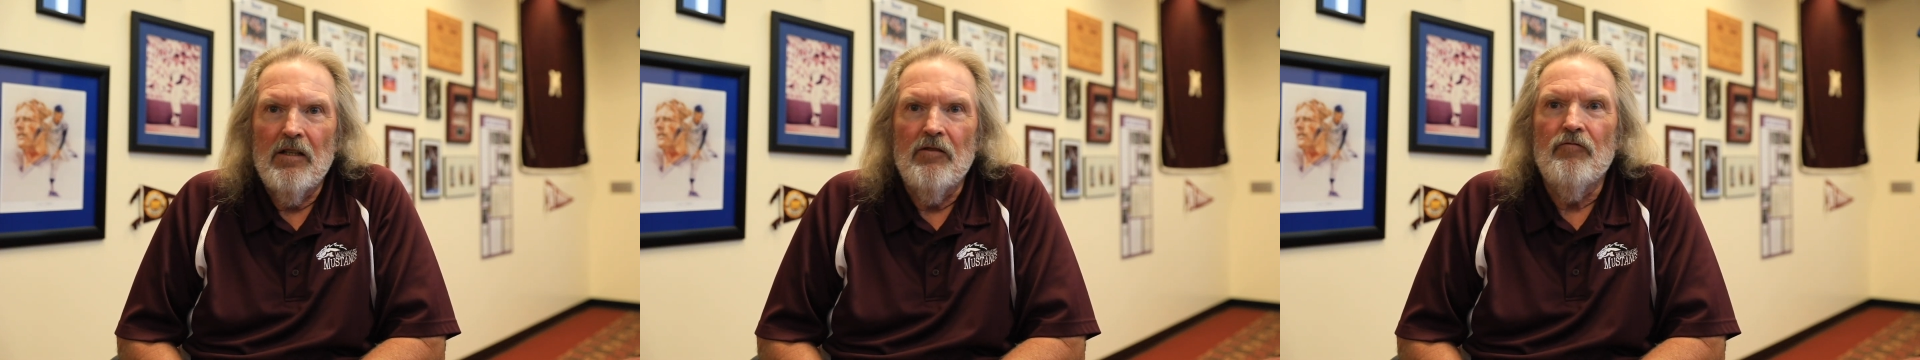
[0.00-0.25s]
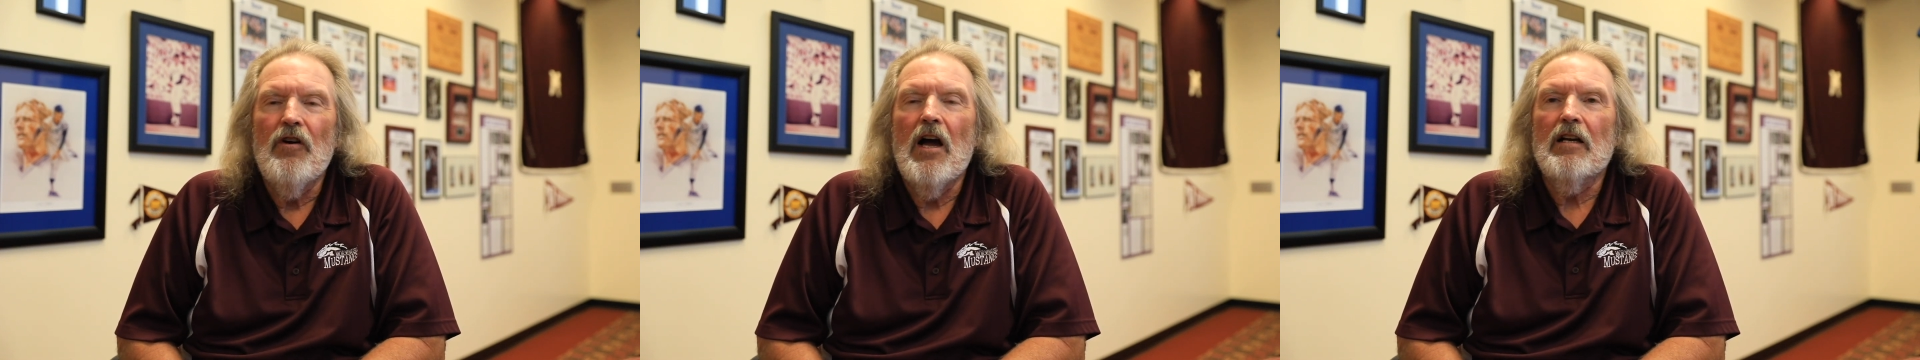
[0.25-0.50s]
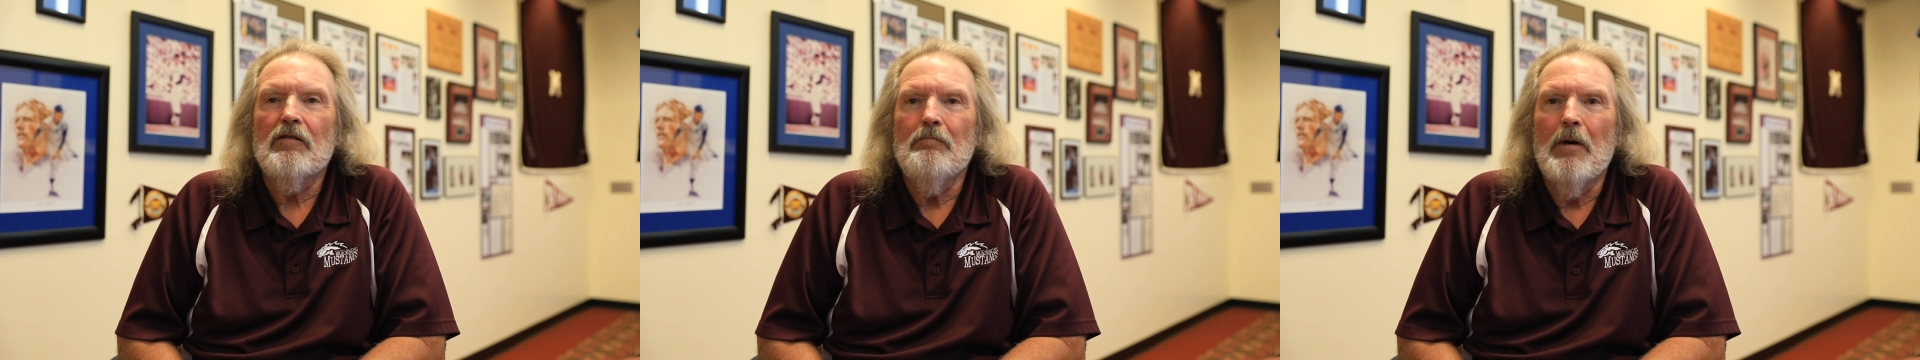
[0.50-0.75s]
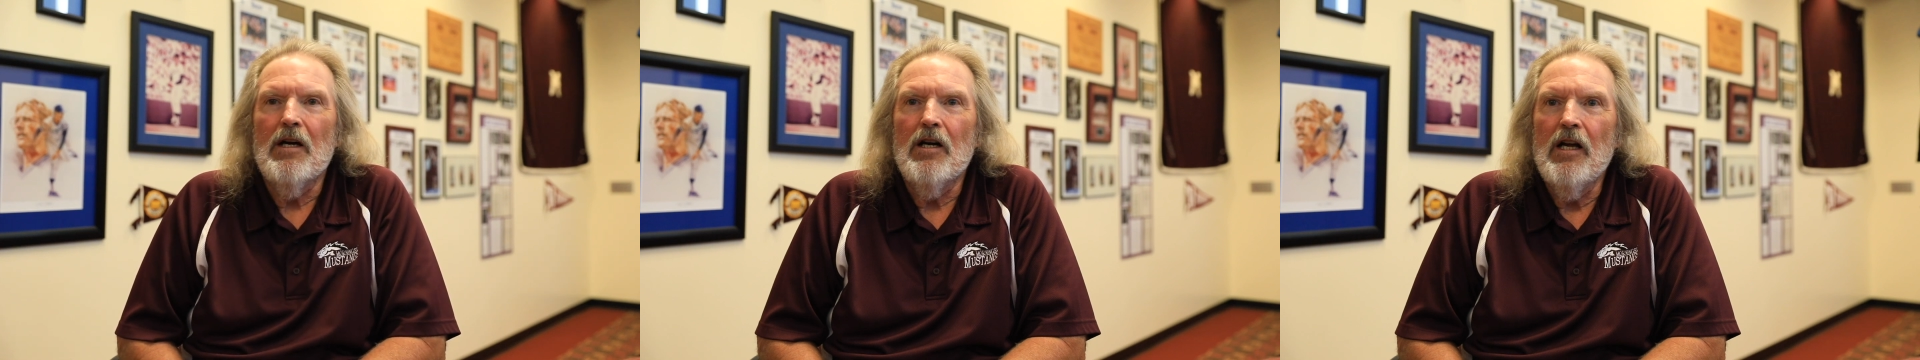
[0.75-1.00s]
In fact,
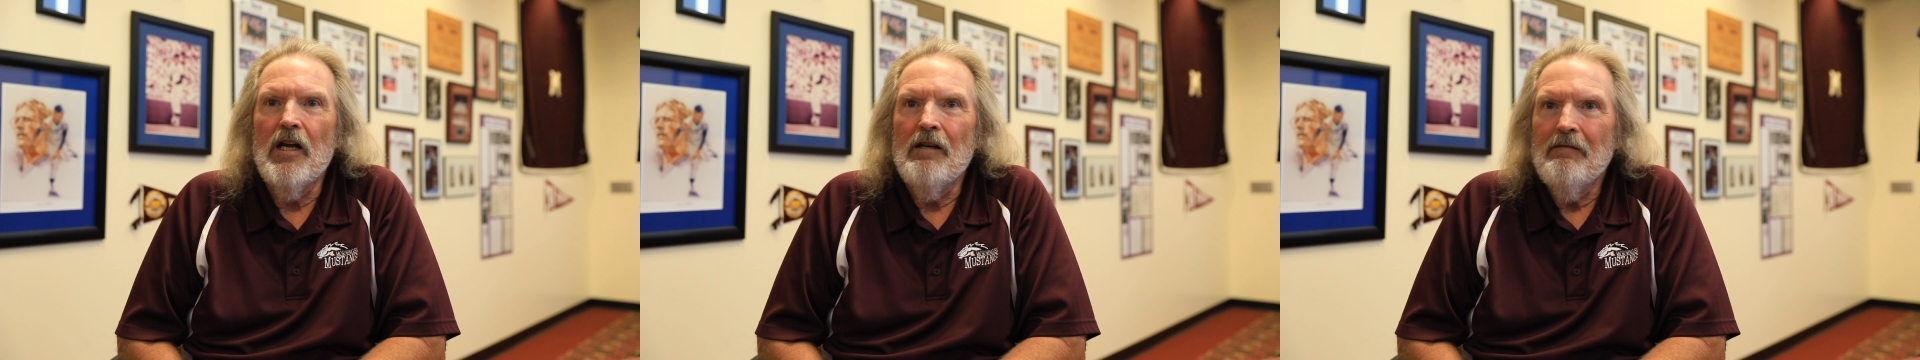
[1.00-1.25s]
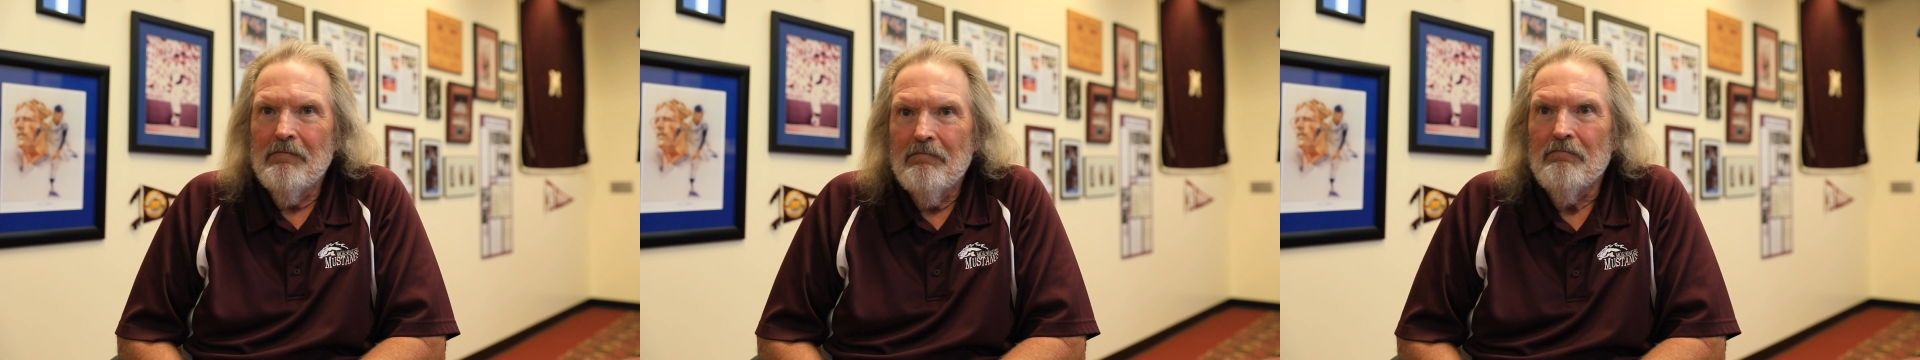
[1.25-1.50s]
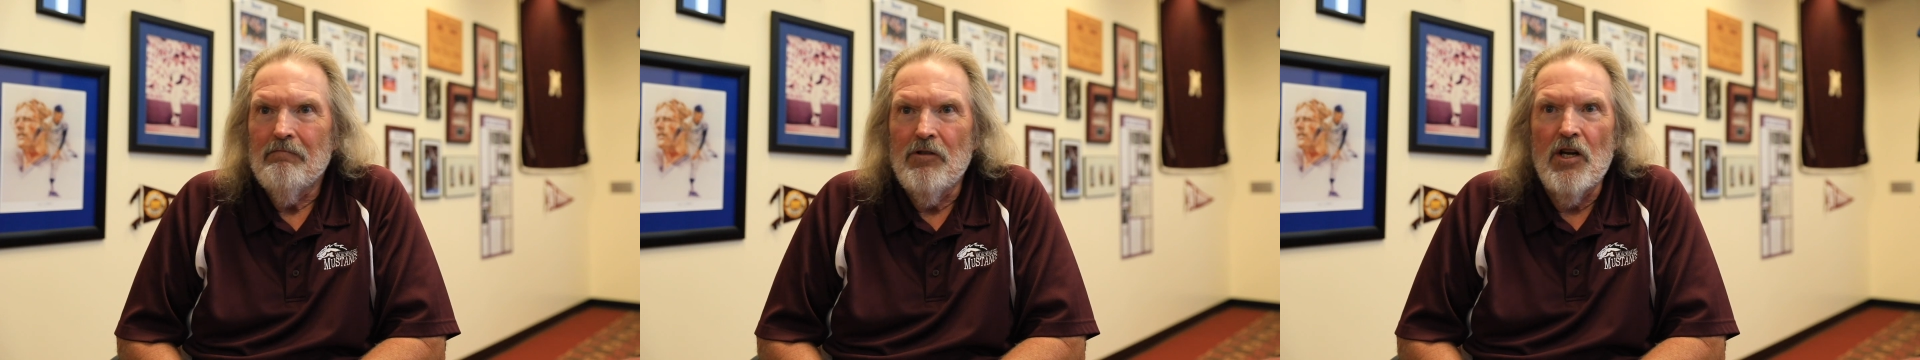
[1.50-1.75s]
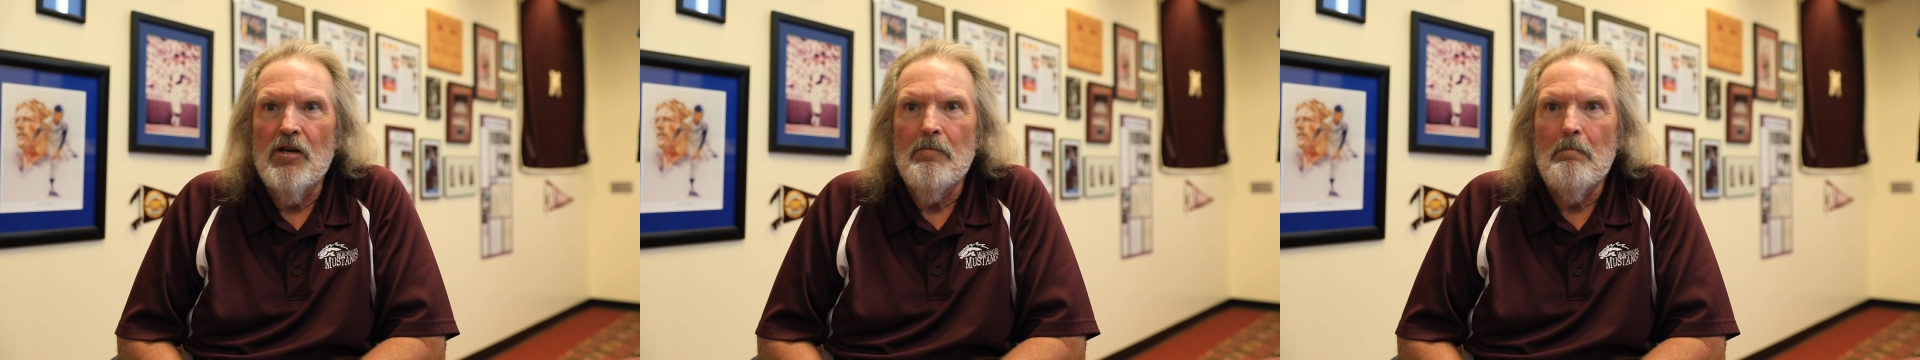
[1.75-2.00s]
Mary
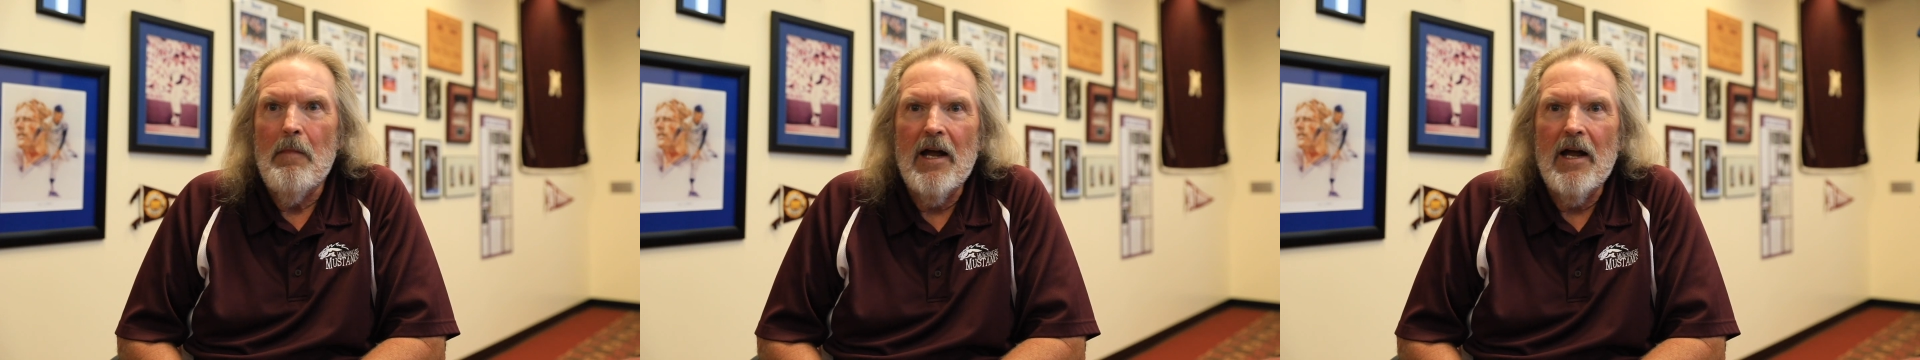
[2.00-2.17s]
didn't